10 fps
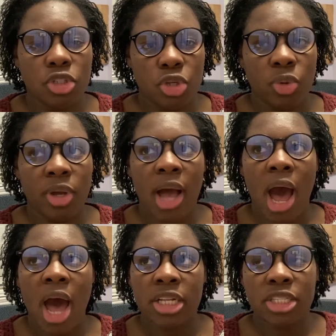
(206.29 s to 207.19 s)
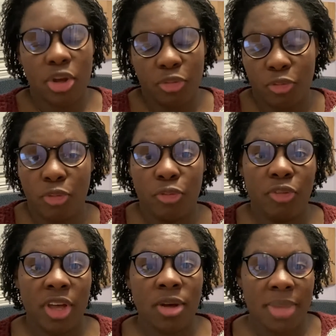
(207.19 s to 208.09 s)
to God's
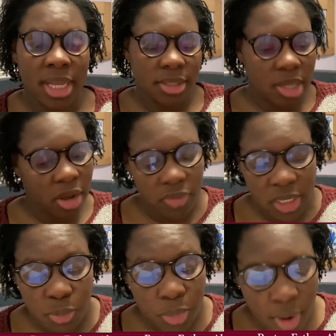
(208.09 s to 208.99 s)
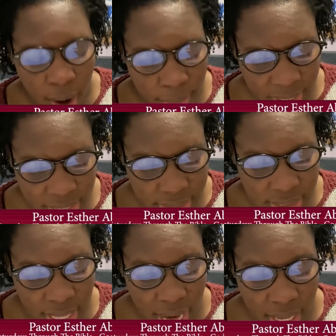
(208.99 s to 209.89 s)
fulfillment of this
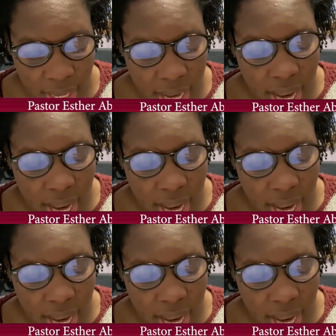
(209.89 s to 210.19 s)
promise that